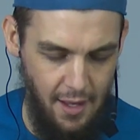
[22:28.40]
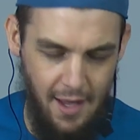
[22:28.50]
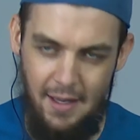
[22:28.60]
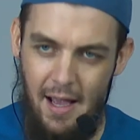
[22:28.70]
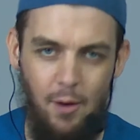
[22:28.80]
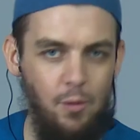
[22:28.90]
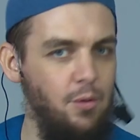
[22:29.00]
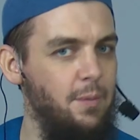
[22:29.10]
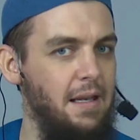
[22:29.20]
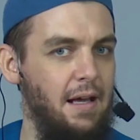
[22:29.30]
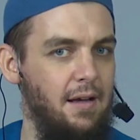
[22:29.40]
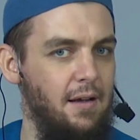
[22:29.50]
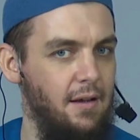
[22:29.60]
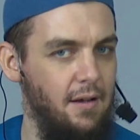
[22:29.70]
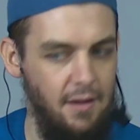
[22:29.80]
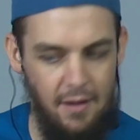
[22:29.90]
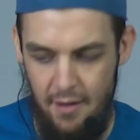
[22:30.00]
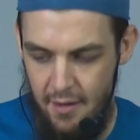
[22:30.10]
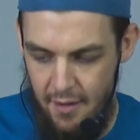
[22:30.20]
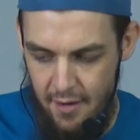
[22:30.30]
A'udhu billah.
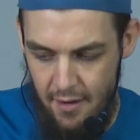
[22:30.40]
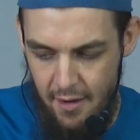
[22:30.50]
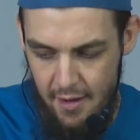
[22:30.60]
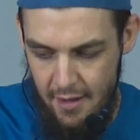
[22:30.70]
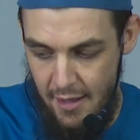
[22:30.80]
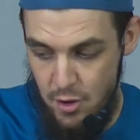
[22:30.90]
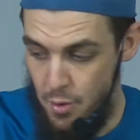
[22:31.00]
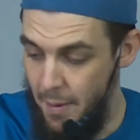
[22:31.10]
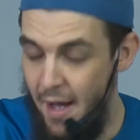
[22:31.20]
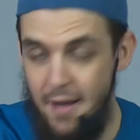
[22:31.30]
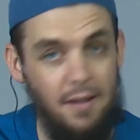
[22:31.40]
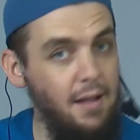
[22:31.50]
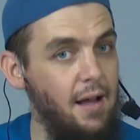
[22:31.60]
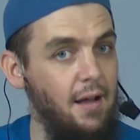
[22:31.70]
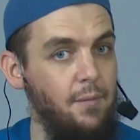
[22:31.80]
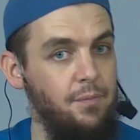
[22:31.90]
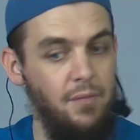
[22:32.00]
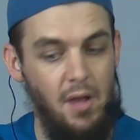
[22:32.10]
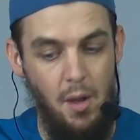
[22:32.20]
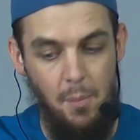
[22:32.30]
Subhanallah.
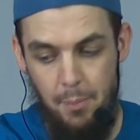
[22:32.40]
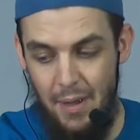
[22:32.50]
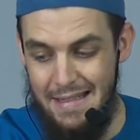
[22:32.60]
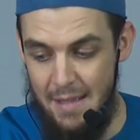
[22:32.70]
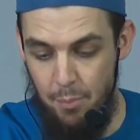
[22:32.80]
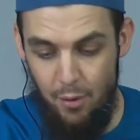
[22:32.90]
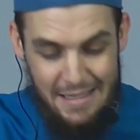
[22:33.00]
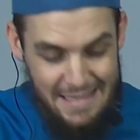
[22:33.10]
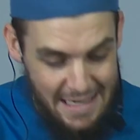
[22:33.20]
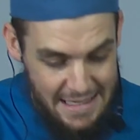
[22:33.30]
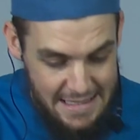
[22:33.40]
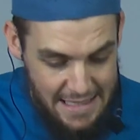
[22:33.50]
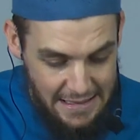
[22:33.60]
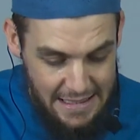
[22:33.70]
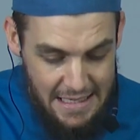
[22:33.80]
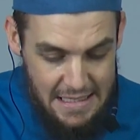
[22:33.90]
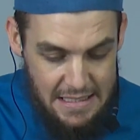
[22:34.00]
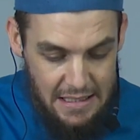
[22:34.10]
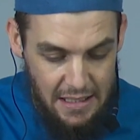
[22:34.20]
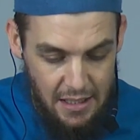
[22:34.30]
But the point is that these
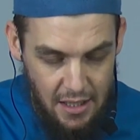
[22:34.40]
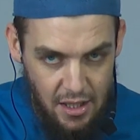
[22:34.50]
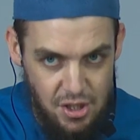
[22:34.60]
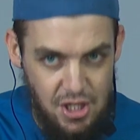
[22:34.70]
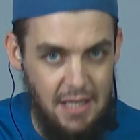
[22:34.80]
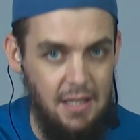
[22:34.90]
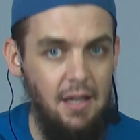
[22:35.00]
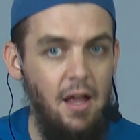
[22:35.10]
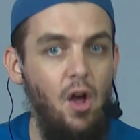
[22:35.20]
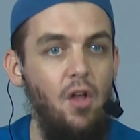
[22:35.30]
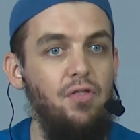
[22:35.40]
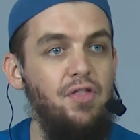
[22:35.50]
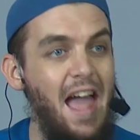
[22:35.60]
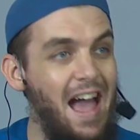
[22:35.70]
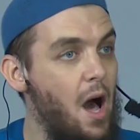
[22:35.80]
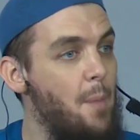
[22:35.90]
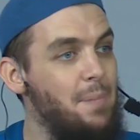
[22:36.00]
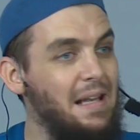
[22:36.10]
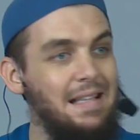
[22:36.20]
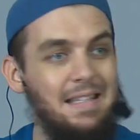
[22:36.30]
jinn, their
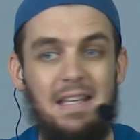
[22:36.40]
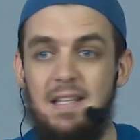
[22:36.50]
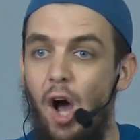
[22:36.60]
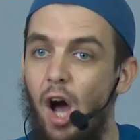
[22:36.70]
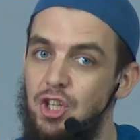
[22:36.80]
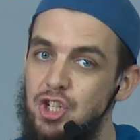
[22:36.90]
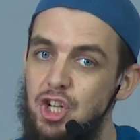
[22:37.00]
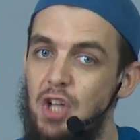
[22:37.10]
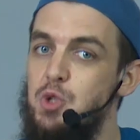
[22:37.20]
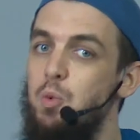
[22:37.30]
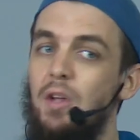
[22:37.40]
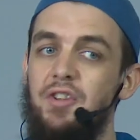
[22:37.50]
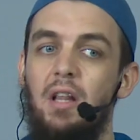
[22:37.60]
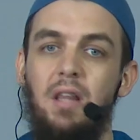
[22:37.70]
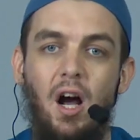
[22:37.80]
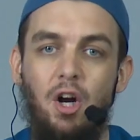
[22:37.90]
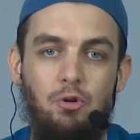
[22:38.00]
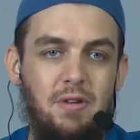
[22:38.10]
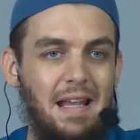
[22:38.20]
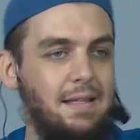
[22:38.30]
abilities are just what Allah
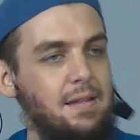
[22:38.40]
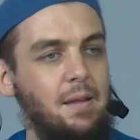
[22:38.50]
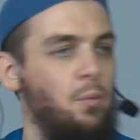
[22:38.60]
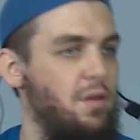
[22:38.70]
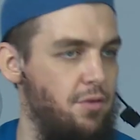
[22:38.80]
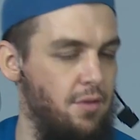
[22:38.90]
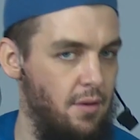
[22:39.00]
created them with.